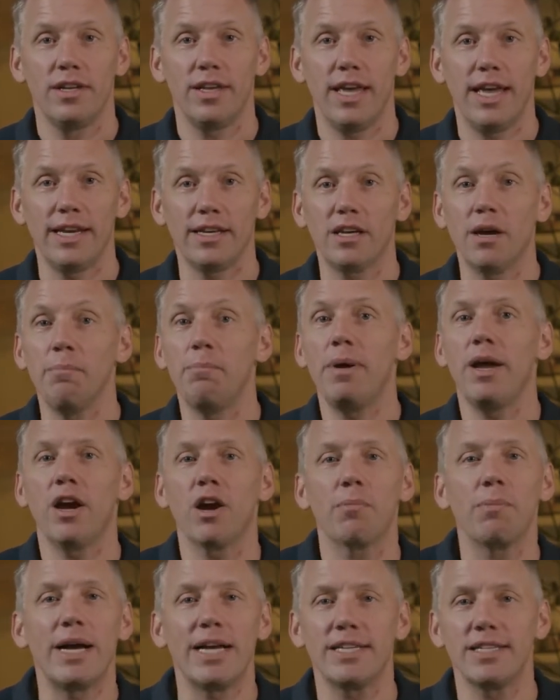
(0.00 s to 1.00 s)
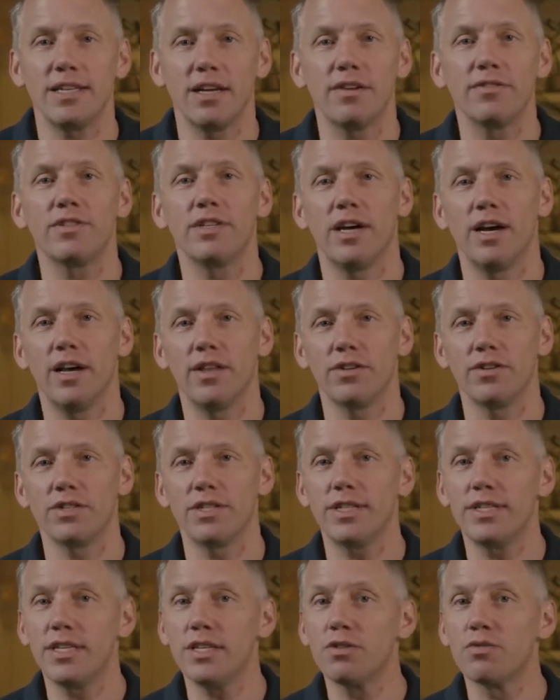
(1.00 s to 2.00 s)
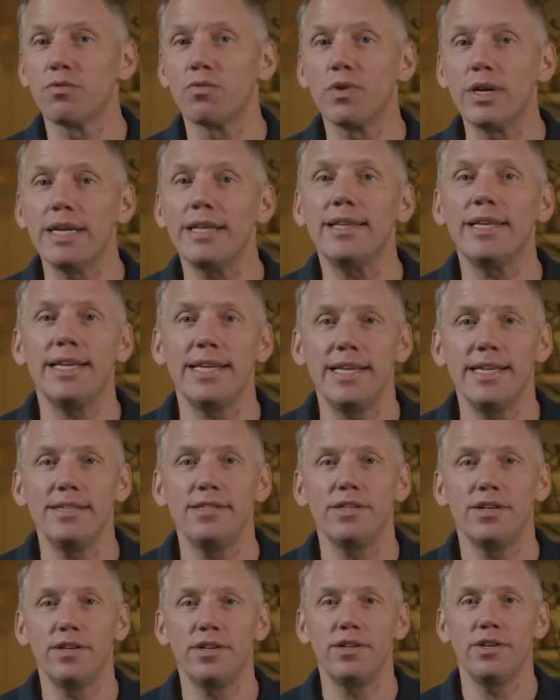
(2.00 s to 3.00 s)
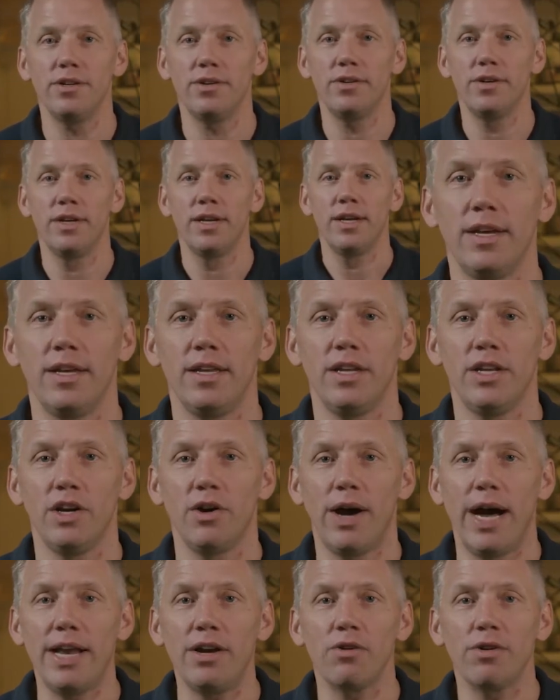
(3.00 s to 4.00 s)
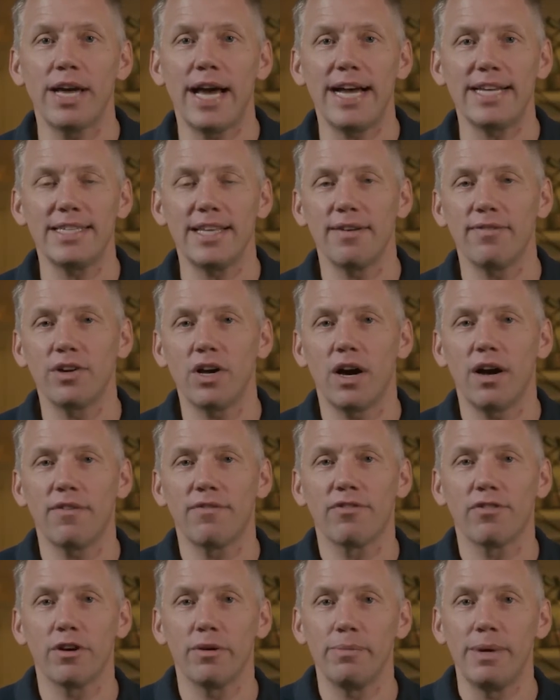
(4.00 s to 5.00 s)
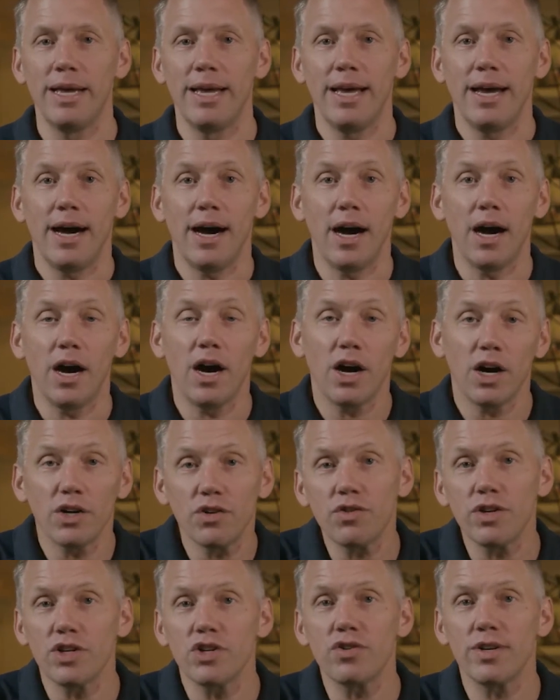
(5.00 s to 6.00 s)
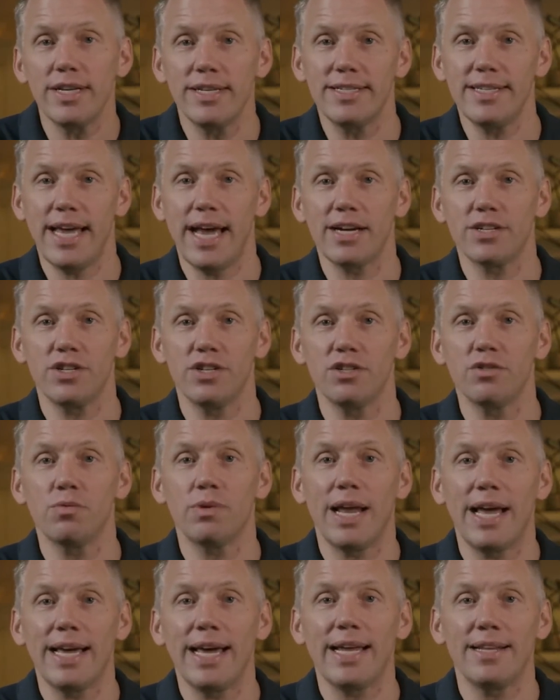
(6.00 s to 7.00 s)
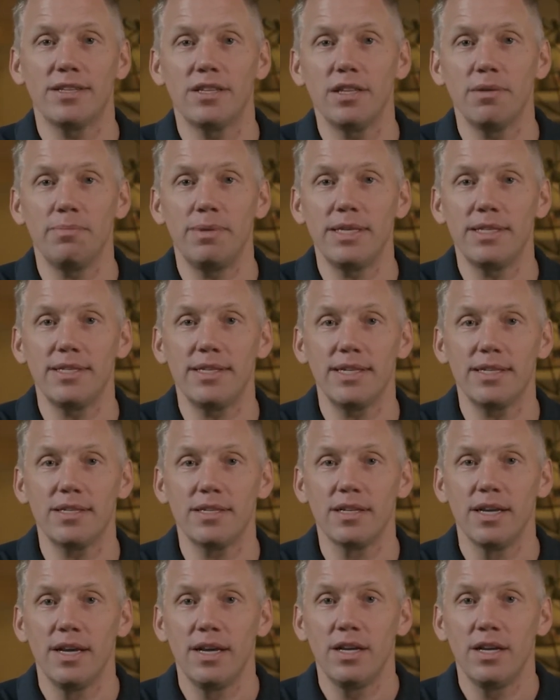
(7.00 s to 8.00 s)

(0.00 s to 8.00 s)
and compare myself to others. This is really easy to do. You know, I know guys that have gone from 100 transactions when I got into the business